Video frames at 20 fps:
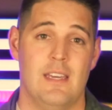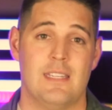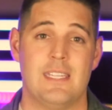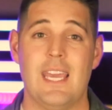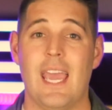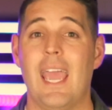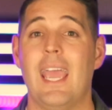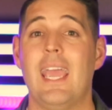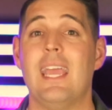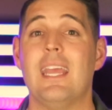
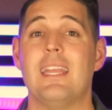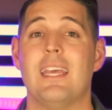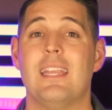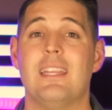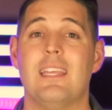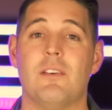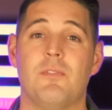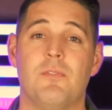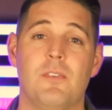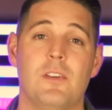to aid in
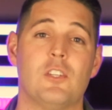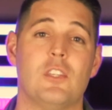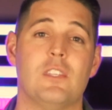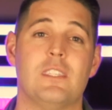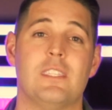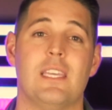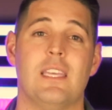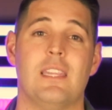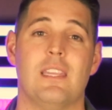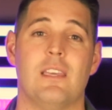the
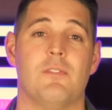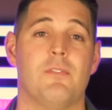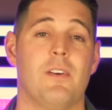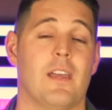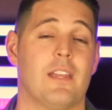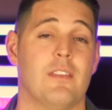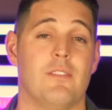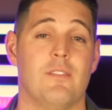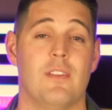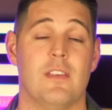efficiency and the
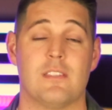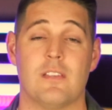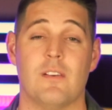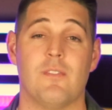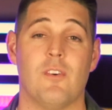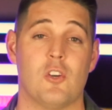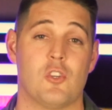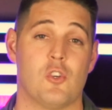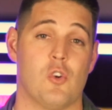effectiveness of our